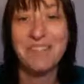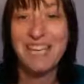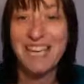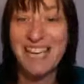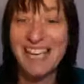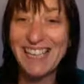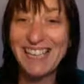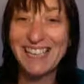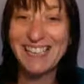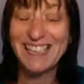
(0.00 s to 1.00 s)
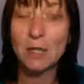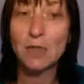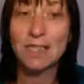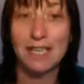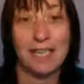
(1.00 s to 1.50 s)
Yeah? Can you
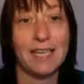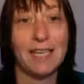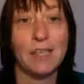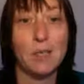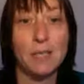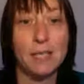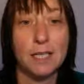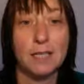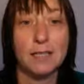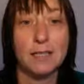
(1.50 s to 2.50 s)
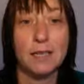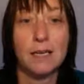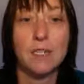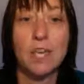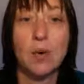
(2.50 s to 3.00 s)
see? Can you see this?
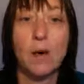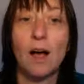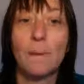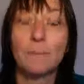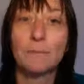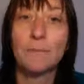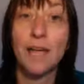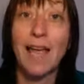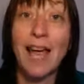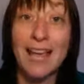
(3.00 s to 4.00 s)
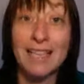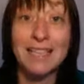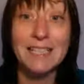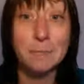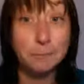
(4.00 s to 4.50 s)
So,
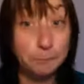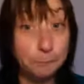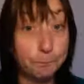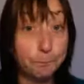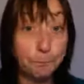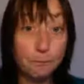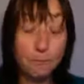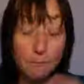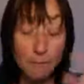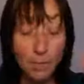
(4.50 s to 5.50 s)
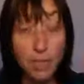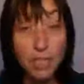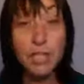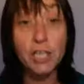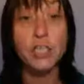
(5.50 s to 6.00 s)
and you're
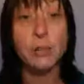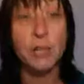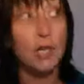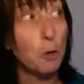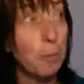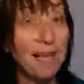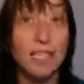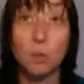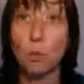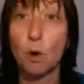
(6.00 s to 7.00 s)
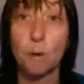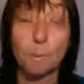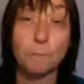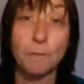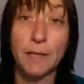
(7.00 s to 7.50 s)
going to do it no matter what.
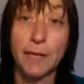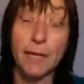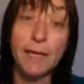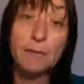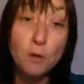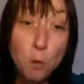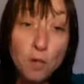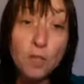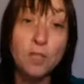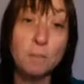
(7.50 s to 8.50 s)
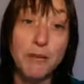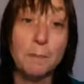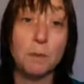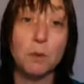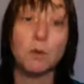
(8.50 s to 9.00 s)
Yeah, and if you're one of those
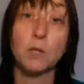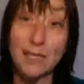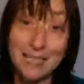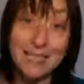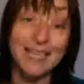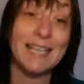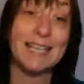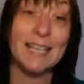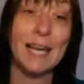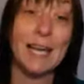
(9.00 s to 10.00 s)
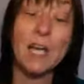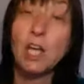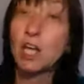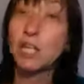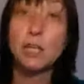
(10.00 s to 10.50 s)
people that are saying that,
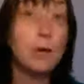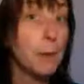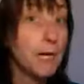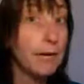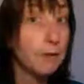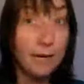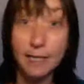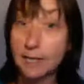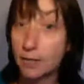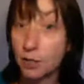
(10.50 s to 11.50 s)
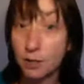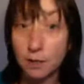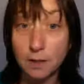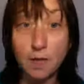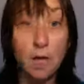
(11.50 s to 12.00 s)
you don't need
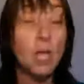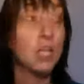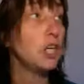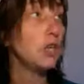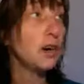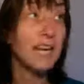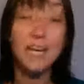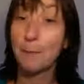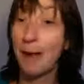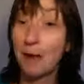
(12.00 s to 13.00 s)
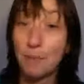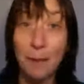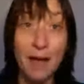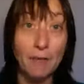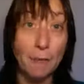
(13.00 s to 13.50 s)
recognition, you don't need a pat on the
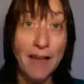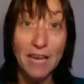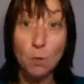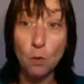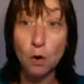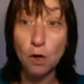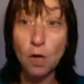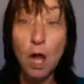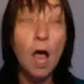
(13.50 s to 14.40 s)
back from anyone,